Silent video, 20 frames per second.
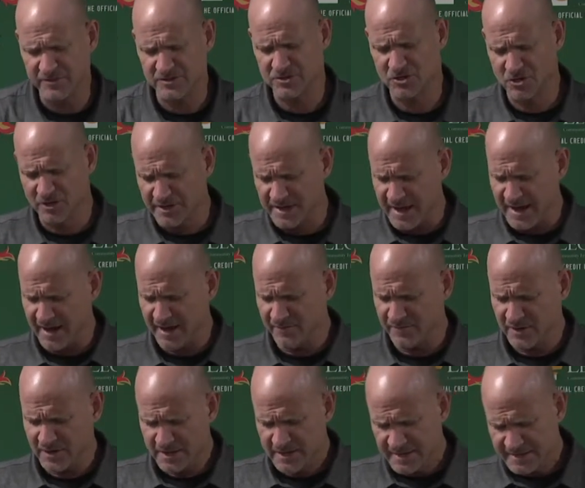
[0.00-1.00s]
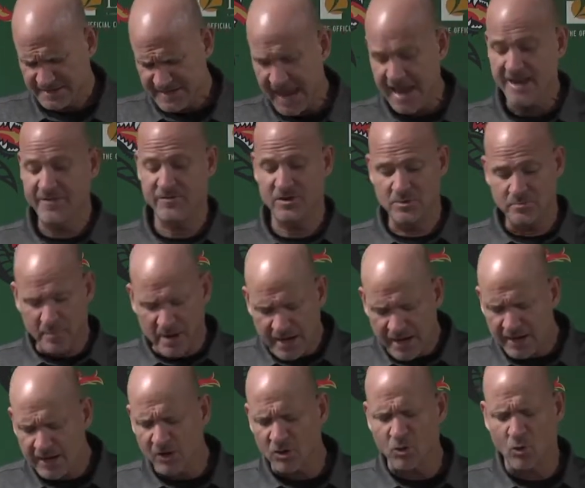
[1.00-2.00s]
It's good to have Tavin
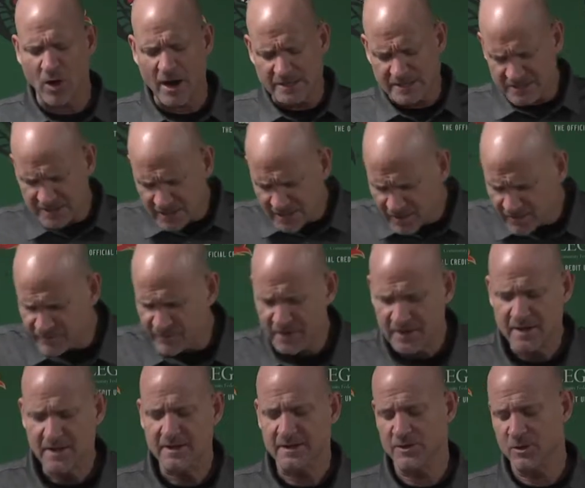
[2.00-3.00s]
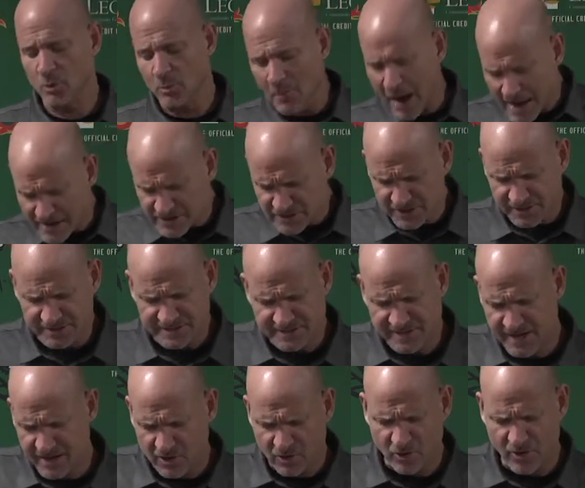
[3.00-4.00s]
being aggressive. You know, Mike's going to
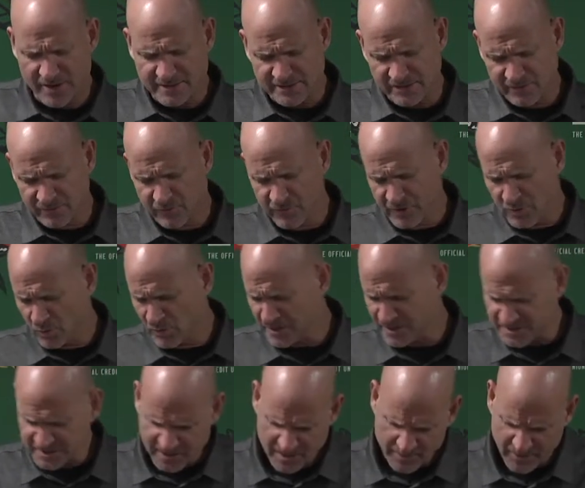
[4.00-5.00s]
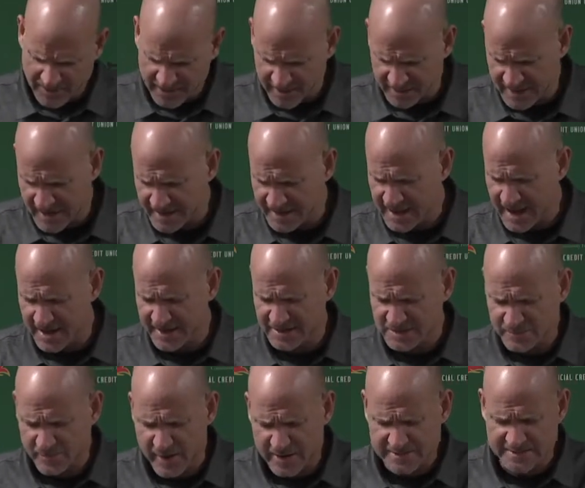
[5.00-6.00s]
stay aggressive. You know, Kassim again, not not
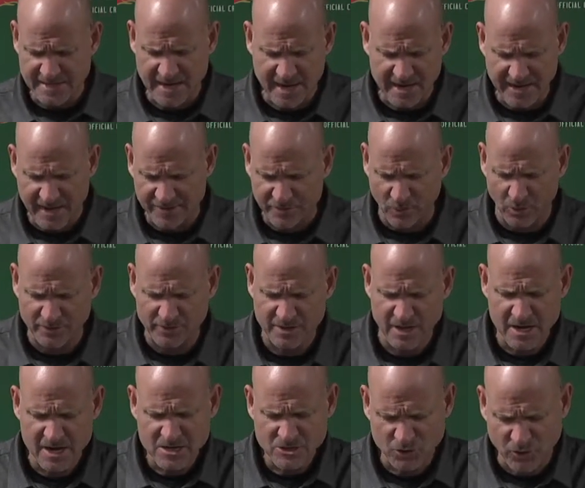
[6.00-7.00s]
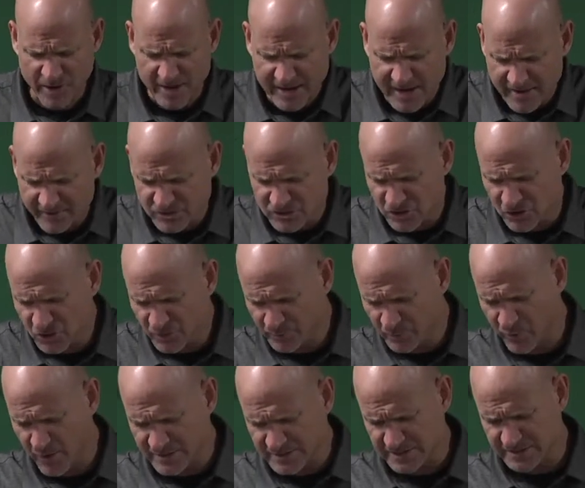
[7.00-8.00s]
his best night. I thought Trey gave us a good
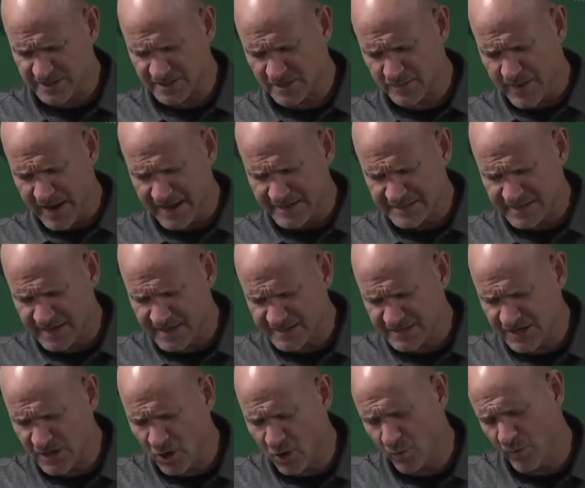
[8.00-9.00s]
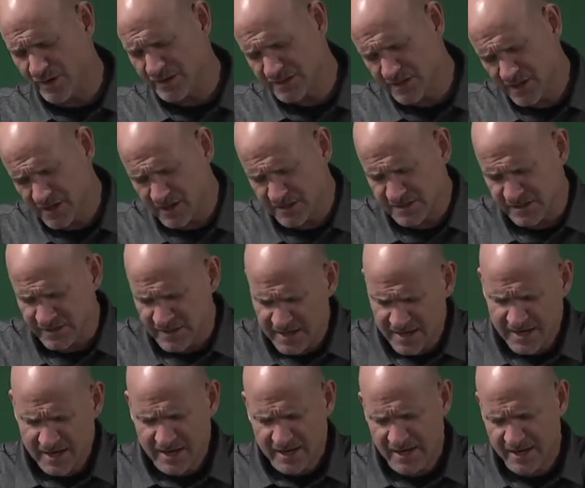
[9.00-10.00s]
presence at the basket as he always does, and
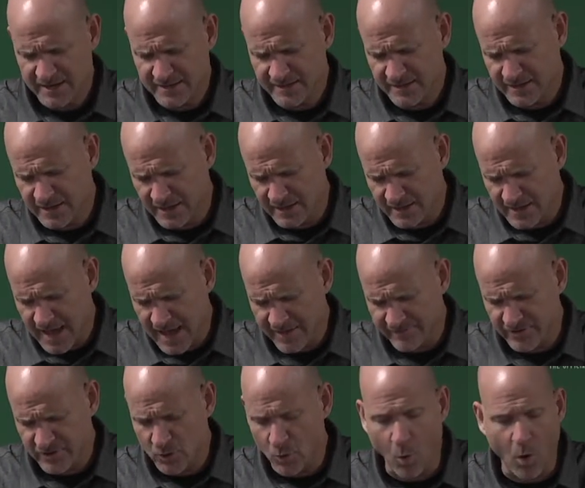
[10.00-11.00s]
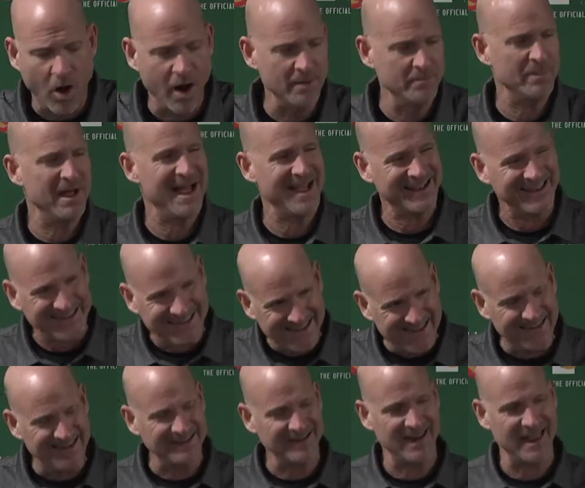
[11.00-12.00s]
and uh, having Quan back
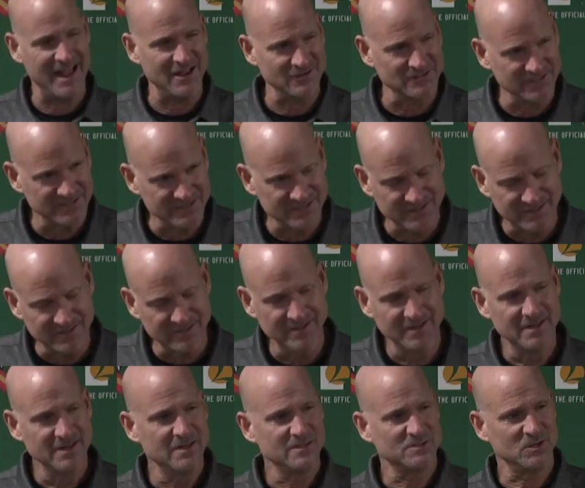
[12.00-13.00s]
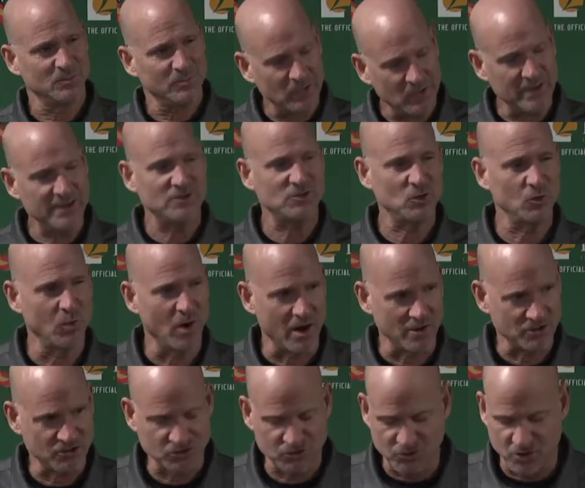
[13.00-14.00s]
again, it allows us to to play to our
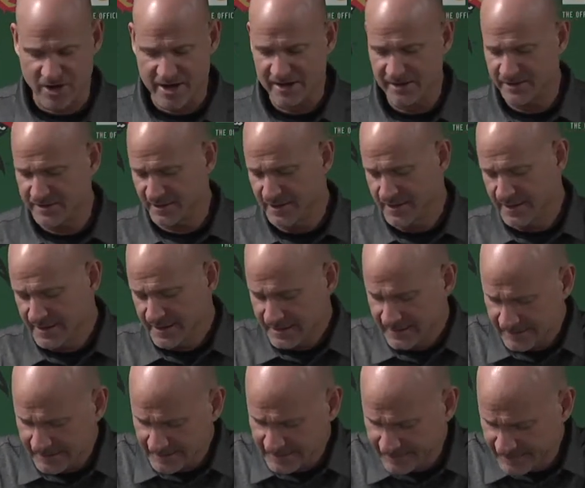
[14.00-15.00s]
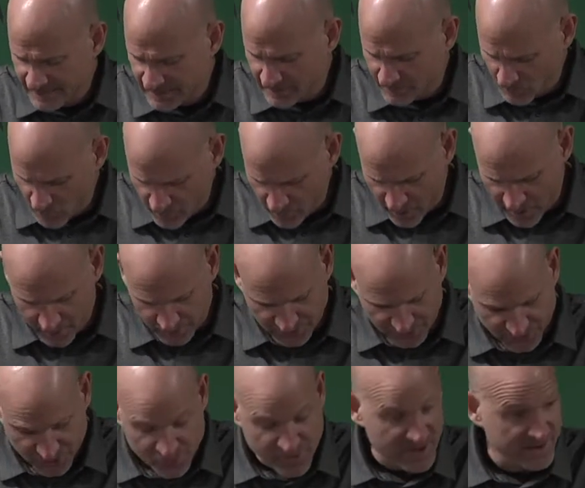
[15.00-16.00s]
strength, uh, and we were able to
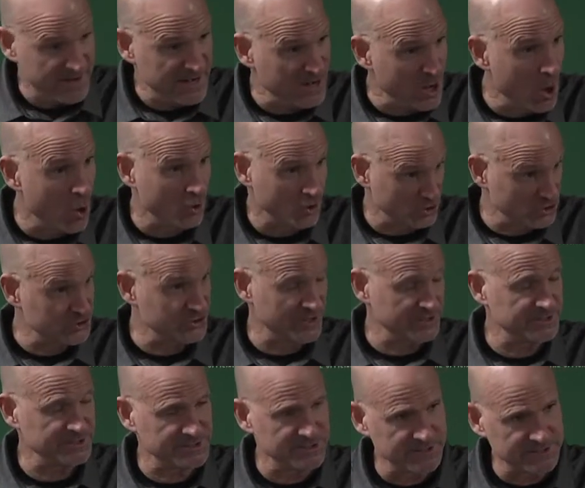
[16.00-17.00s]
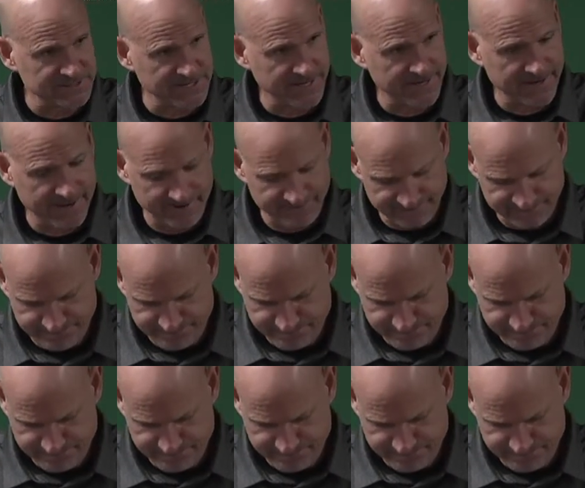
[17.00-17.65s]
do that in longer stretches in the second half.